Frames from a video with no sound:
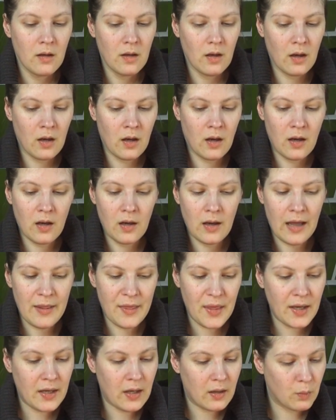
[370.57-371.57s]
I
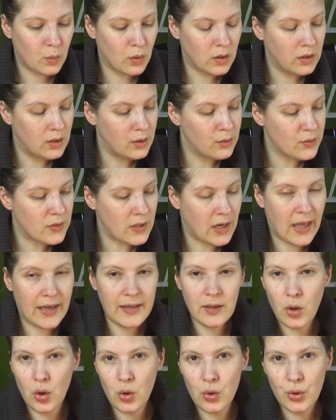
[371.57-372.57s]
think I will use a
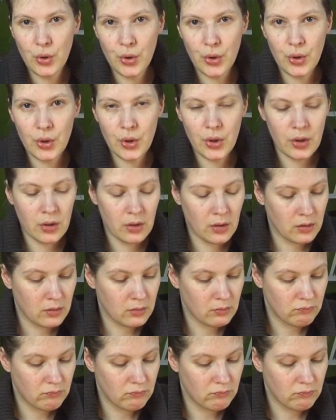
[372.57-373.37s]
light ochre